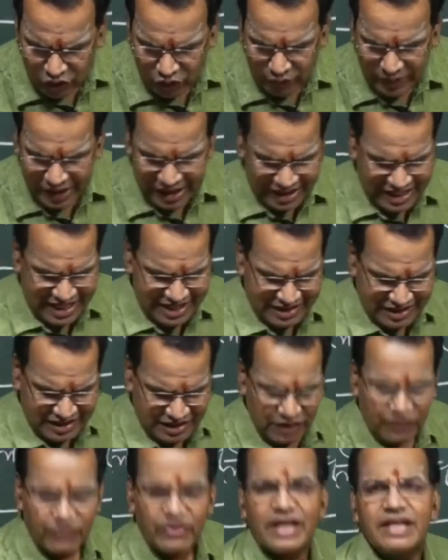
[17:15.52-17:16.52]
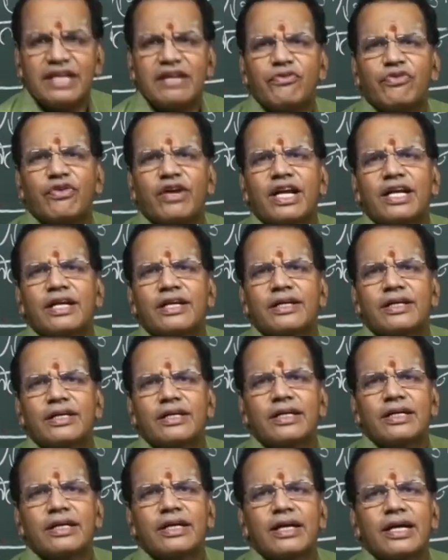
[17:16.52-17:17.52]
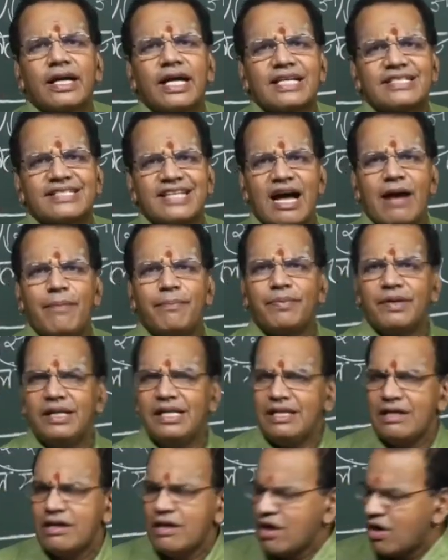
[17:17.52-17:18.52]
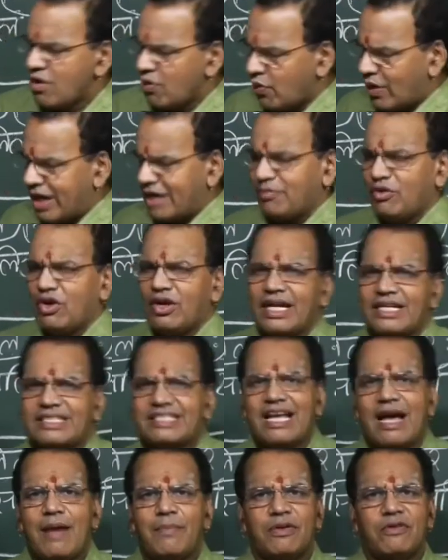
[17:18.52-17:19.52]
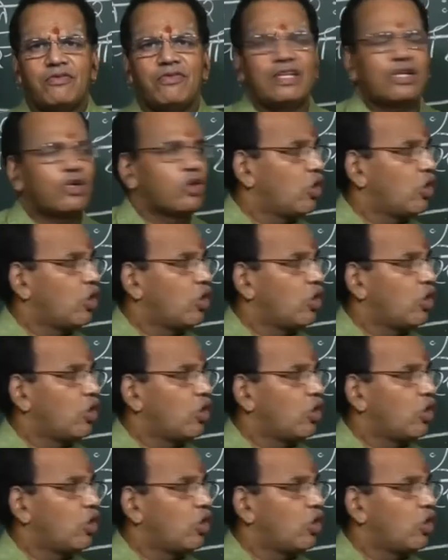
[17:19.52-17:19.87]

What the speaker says: you will get the different example. One more example will